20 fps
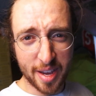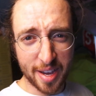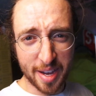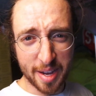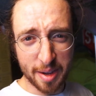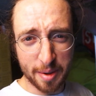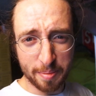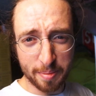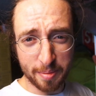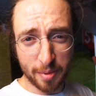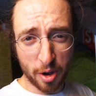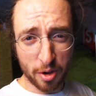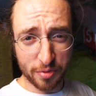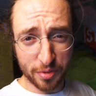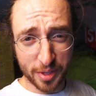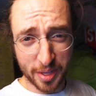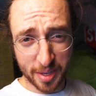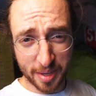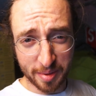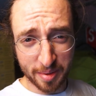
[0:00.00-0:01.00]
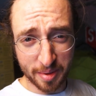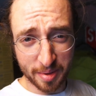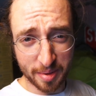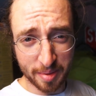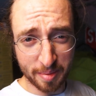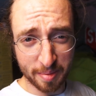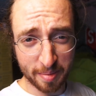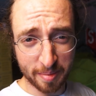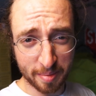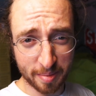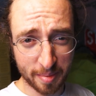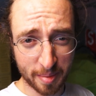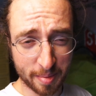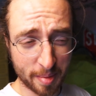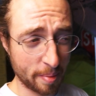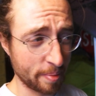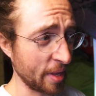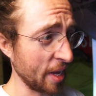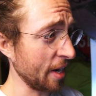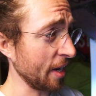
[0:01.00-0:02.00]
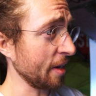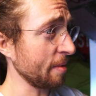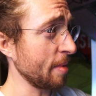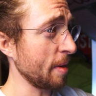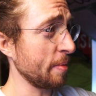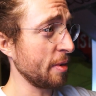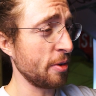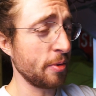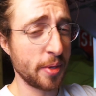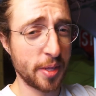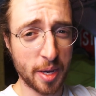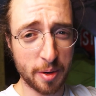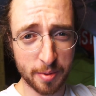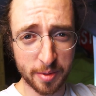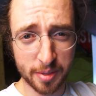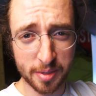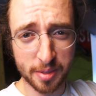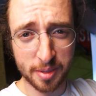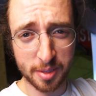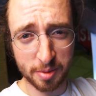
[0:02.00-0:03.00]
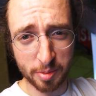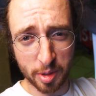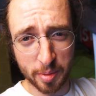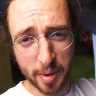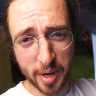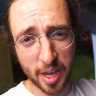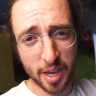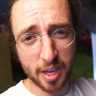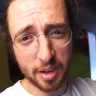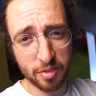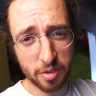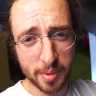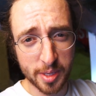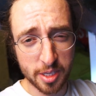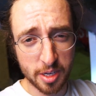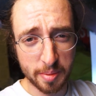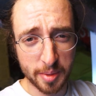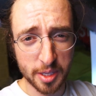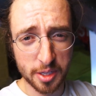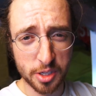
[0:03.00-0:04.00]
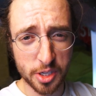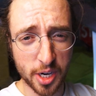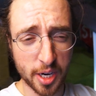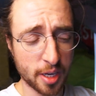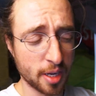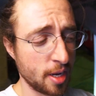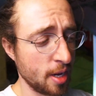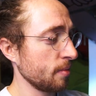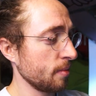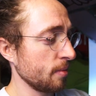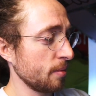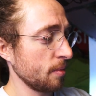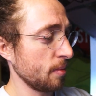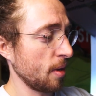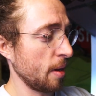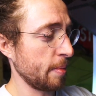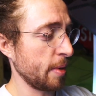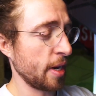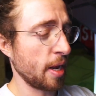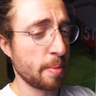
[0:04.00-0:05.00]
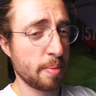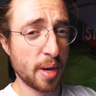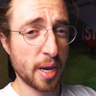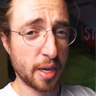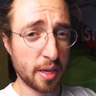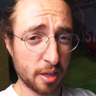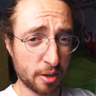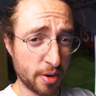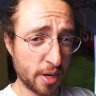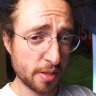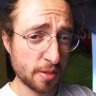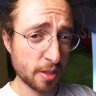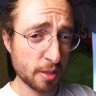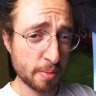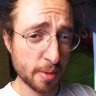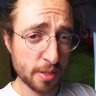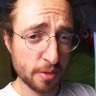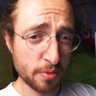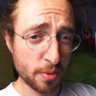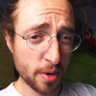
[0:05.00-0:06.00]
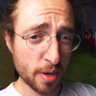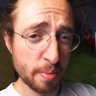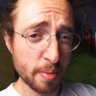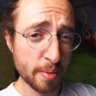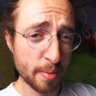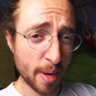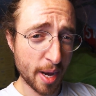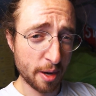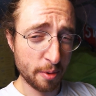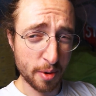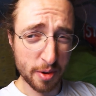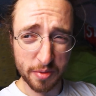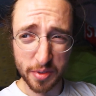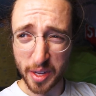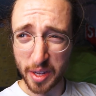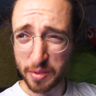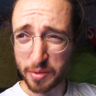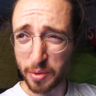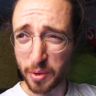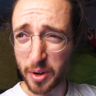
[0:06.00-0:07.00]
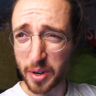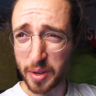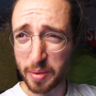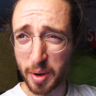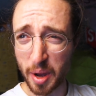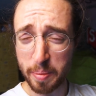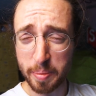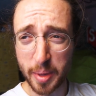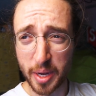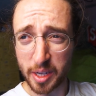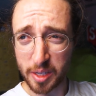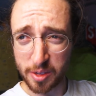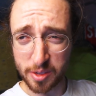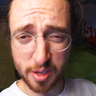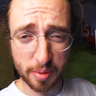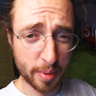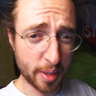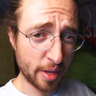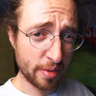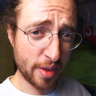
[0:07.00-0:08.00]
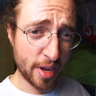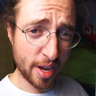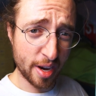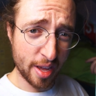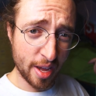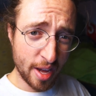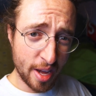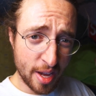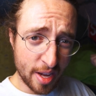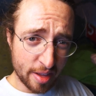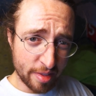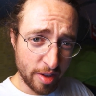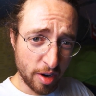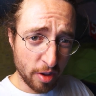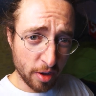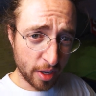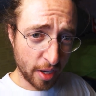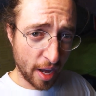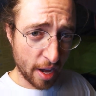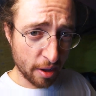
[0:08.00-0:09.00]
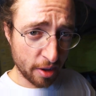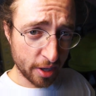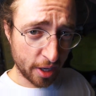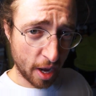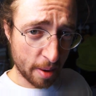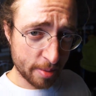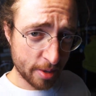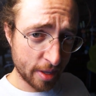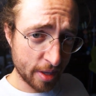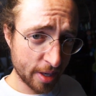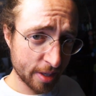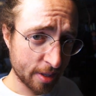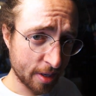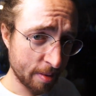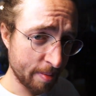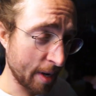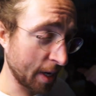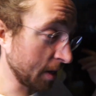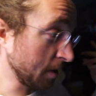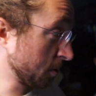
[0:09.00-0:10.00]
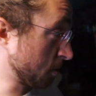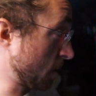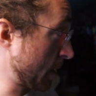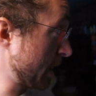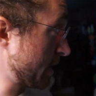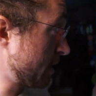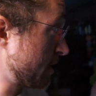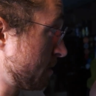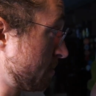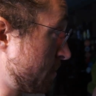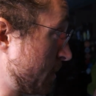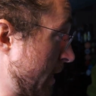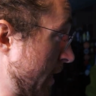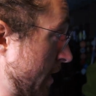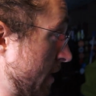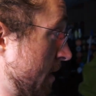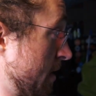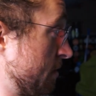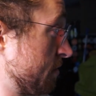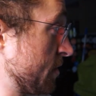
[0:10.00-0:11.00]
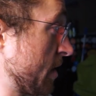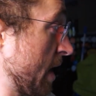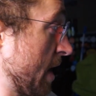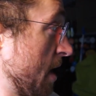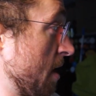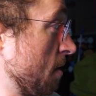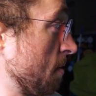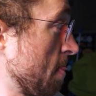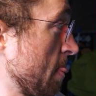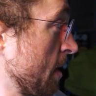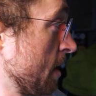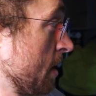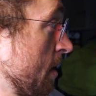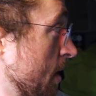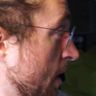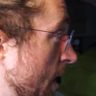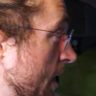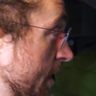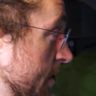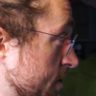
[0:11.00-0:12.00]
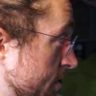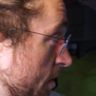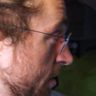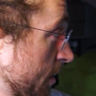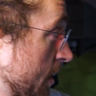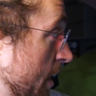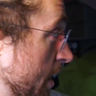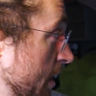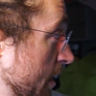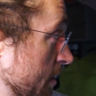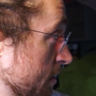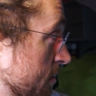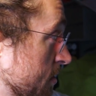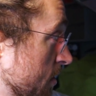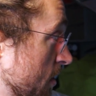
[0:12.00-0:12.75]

Uh, hopefully, I'm planning on maybe doing that with some of the money I get from a stimulus check. I mean, not buying a crazy expensive one, but buying one for like 40 bucks or something like that. That'll hook, I'll hook up to this and make it a little quieter, but for now, I can start cutting.